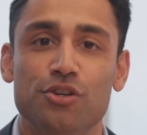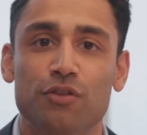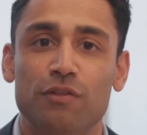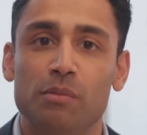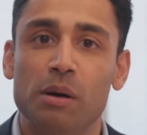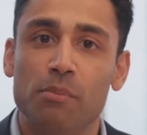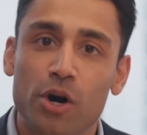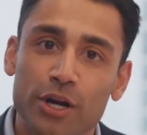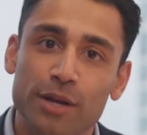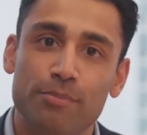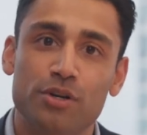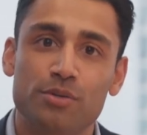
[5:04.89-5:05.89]
to from a
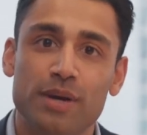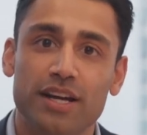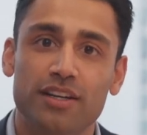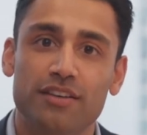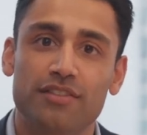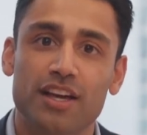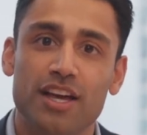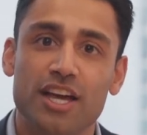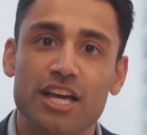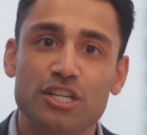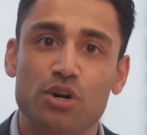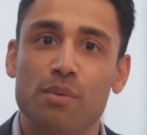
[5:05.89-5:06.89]
market perspective,
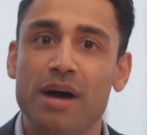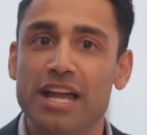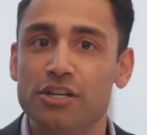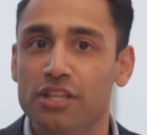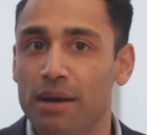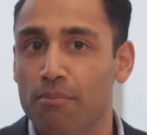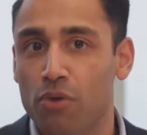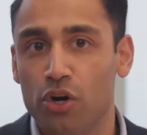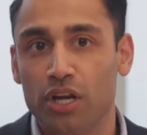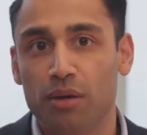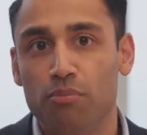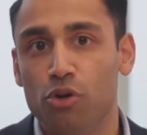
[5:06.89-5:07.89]
to remind you that
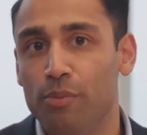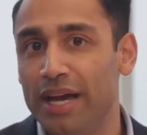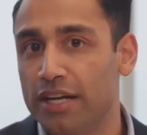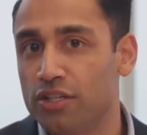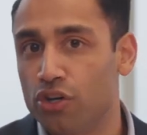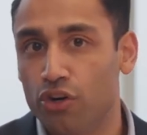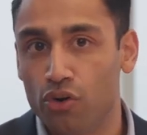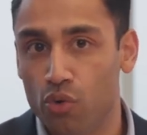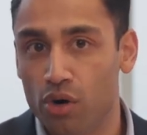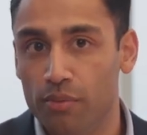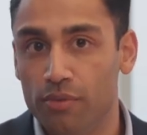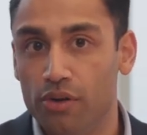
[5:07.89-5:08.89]
market pullbacks are
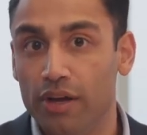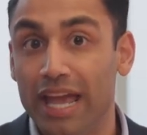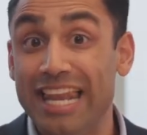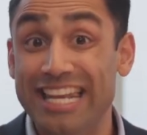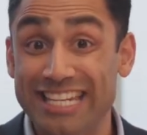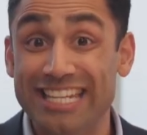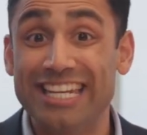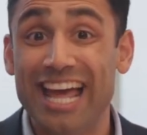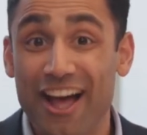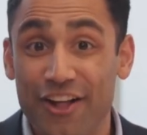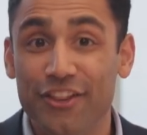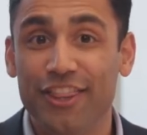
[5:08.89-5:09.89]
normal and indeed
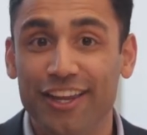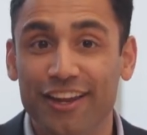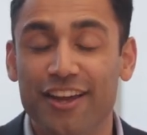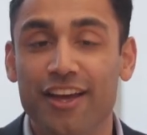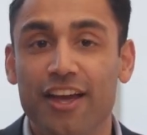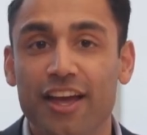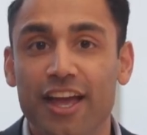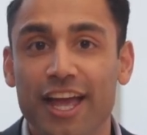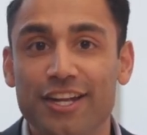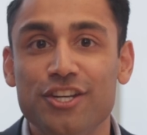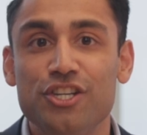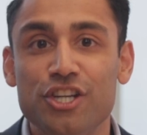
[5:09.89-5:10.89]
healthy,
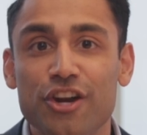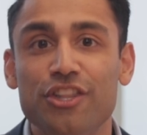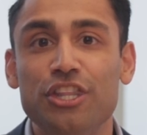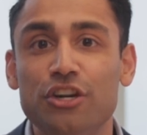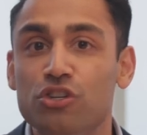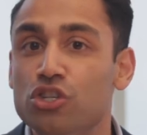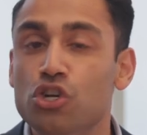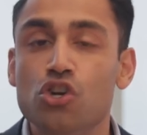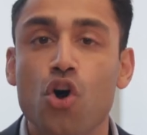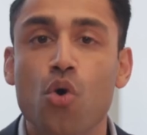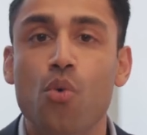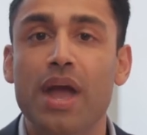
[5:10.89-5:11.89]
and to share that there is
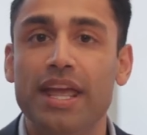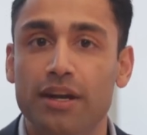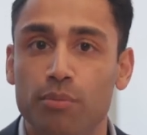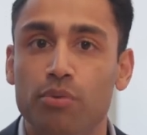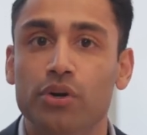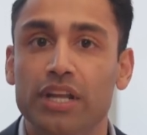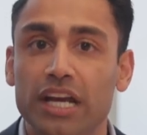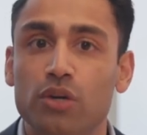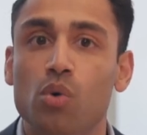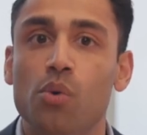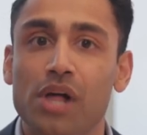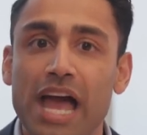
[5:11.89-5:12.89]
no way to predict
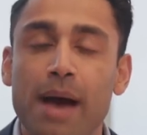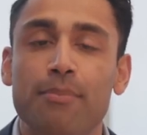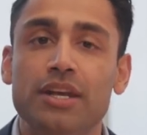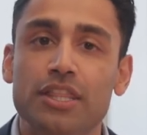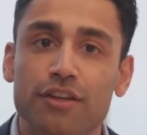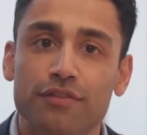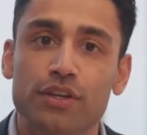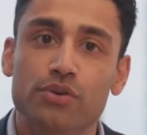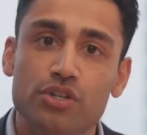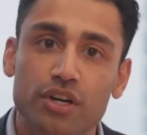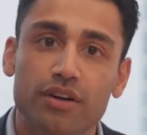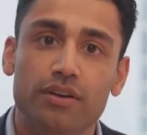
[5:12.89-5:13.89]
what will happen in the
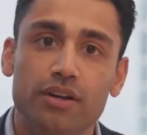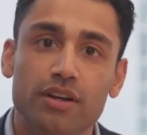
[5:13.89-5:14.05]
future.